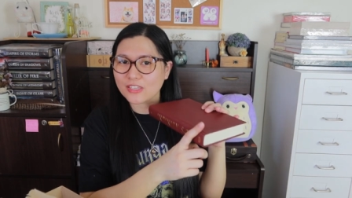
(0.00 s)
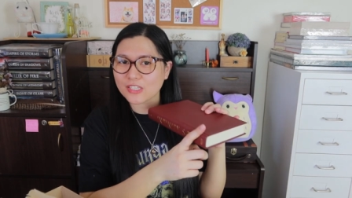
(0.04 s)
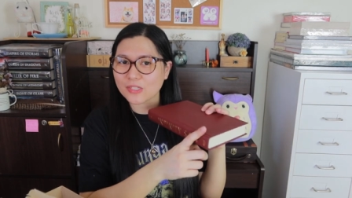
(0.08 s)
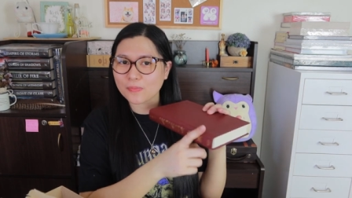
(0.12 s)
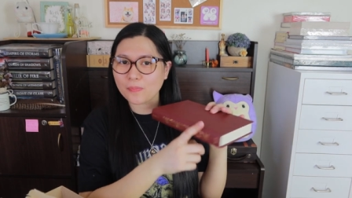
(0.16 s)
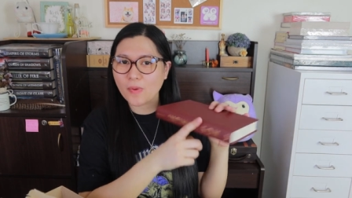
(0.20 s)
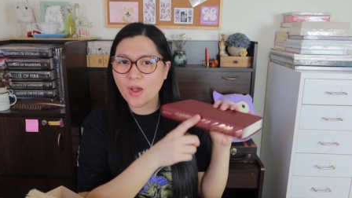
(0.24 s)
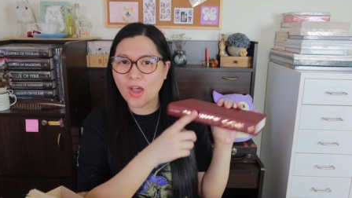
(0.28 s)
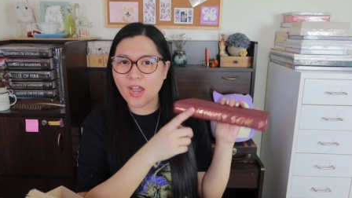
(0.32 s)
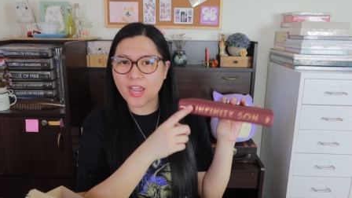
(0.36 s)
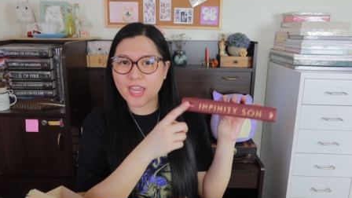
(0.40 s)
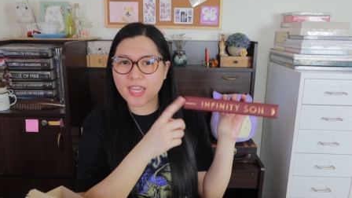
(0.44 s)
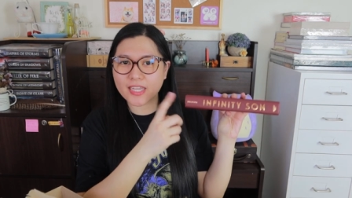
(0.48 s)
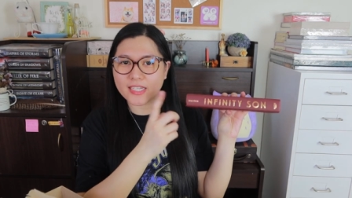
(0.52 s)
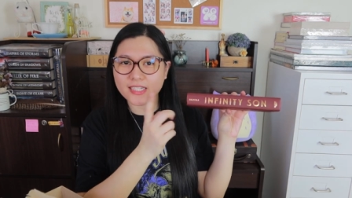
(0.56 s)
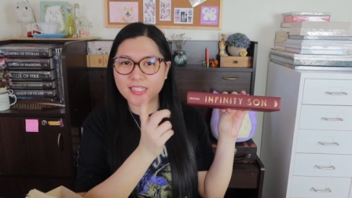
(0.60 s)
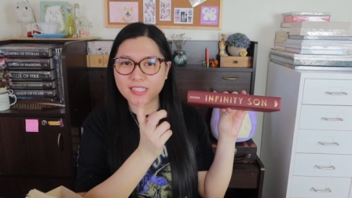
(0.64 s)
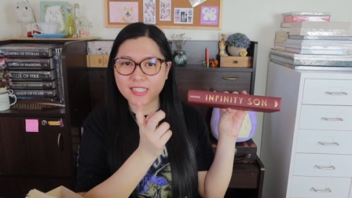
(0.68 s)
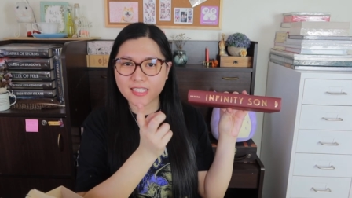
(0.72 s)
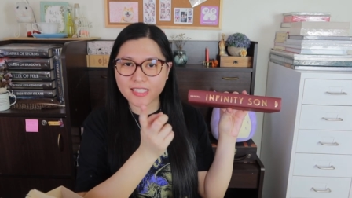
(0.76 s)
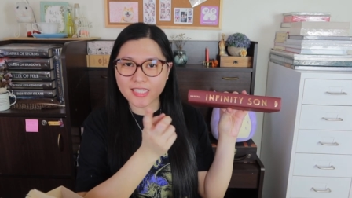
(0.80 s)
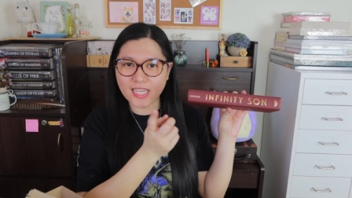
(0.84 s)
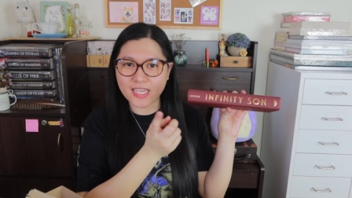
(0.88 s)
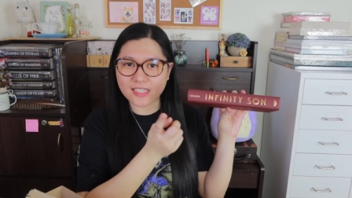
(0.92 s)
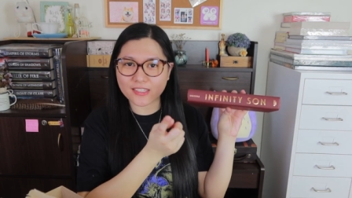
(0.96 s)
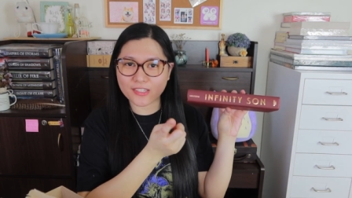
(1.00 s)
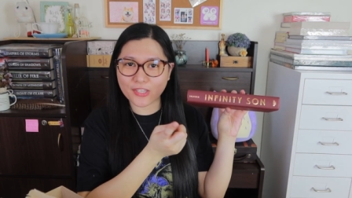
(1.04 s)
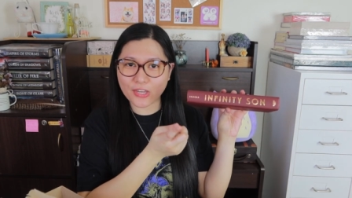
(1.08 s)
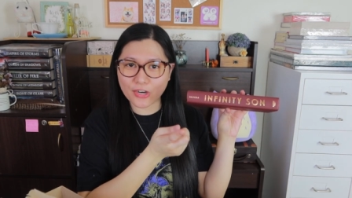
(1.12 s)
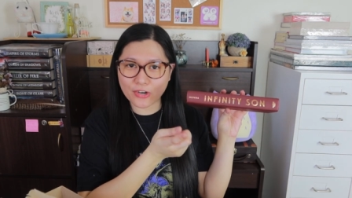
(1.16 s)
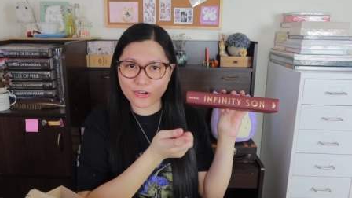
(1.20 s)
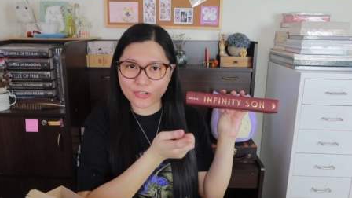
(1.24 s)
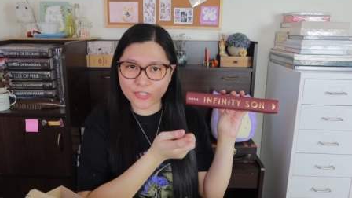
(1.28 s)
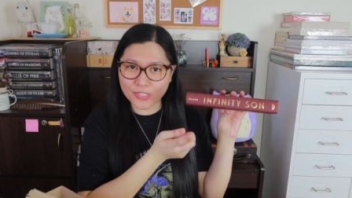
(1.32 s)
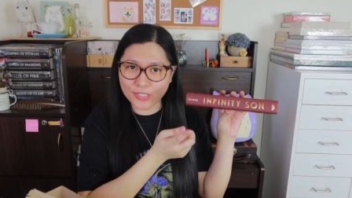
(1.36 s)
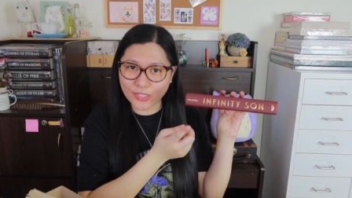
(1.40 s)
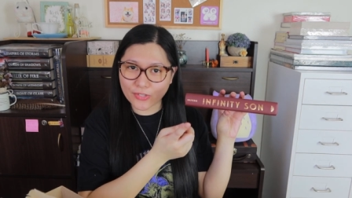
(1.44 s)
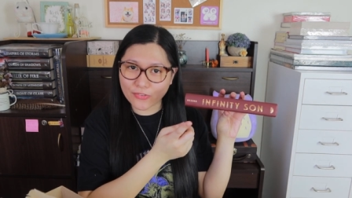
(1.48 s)
the spine, it says
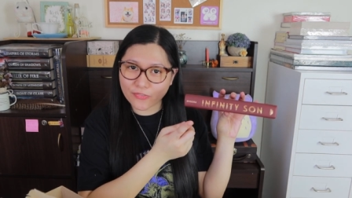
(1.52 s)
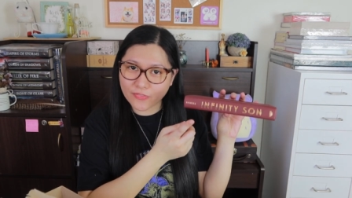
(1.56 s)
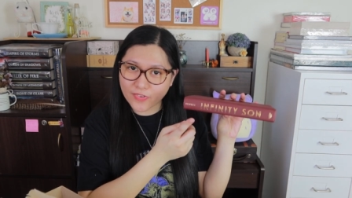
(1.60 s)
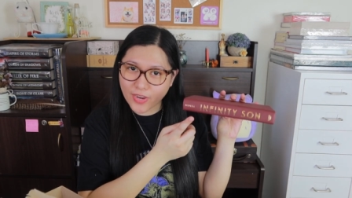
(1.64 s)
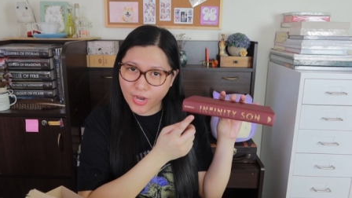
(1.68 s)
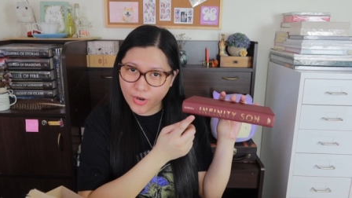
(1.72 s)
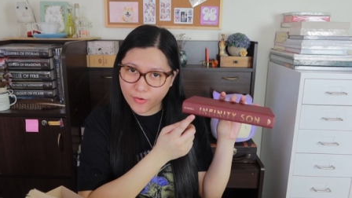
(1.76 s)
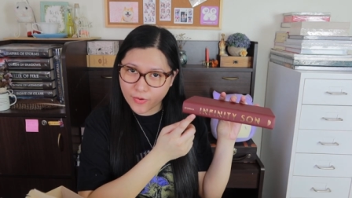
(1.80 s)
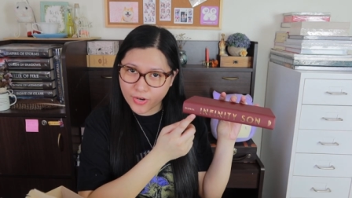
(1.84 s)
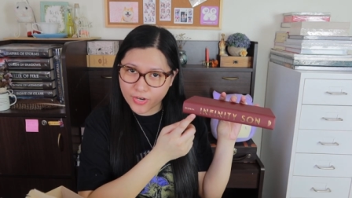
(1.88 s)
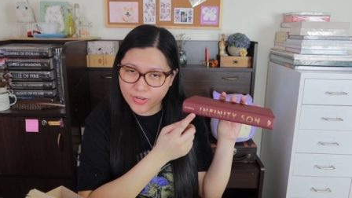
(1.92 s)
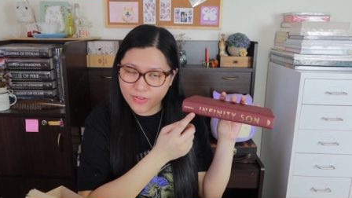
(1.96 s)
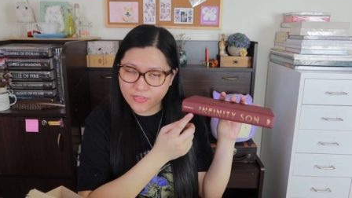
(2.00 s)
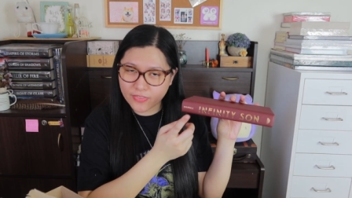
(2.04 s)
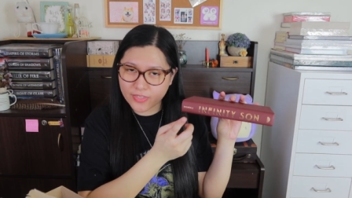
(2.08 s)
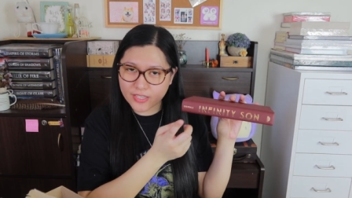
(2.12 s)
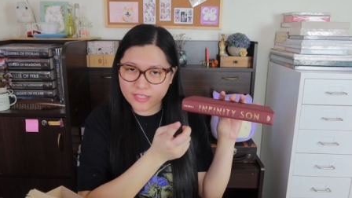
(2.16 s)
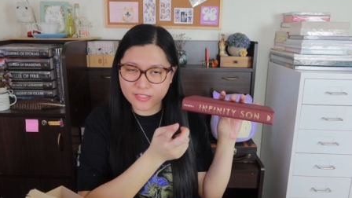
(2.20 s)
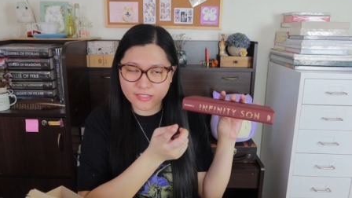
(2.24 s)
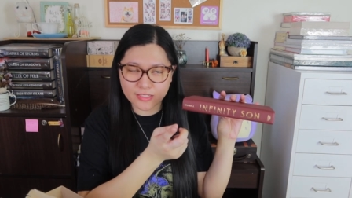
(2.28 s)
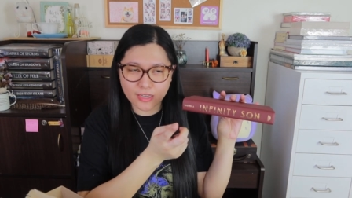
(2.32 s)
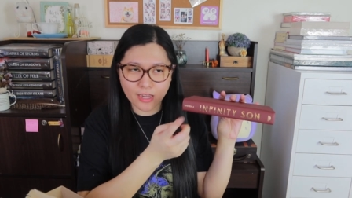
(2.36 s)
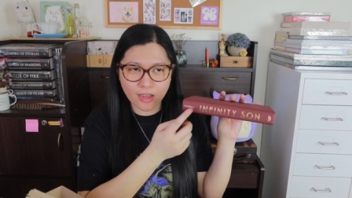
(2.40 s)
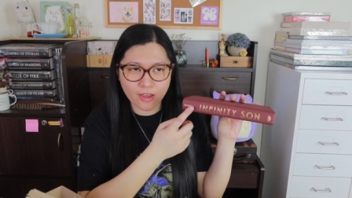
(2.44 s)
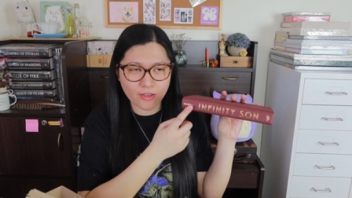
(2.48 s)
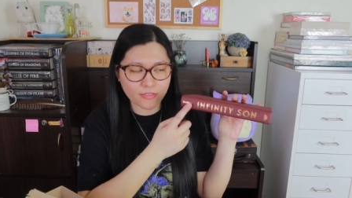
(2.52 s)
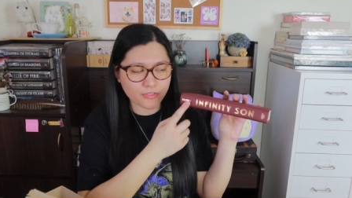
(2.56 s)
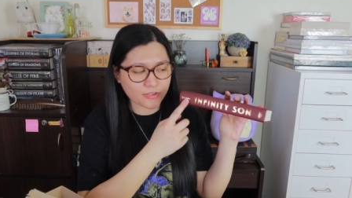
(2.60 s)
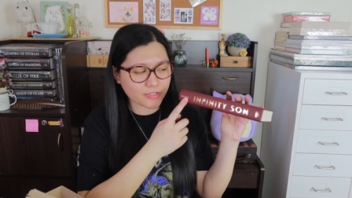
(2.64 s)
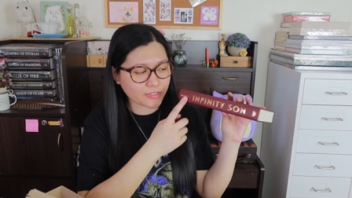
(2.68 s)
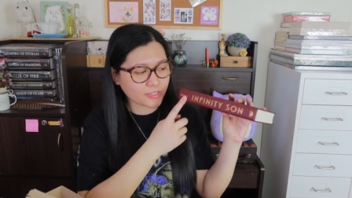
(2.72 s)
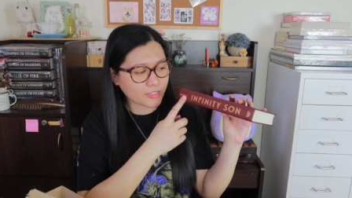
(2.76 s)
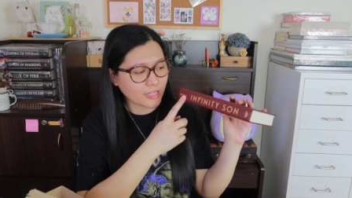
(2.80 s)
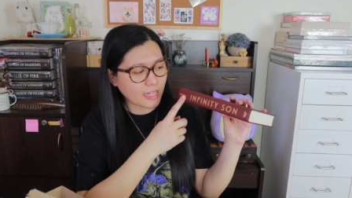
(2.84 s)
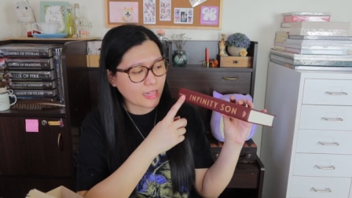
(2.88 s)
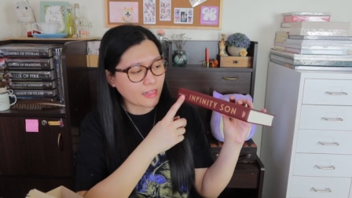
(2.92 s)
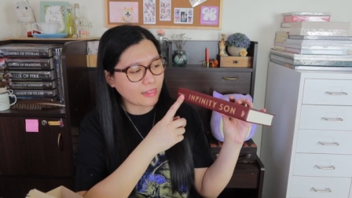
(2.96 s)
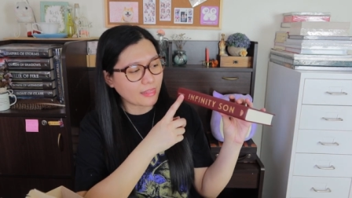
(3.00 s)
here Silvera, that's the uh, author's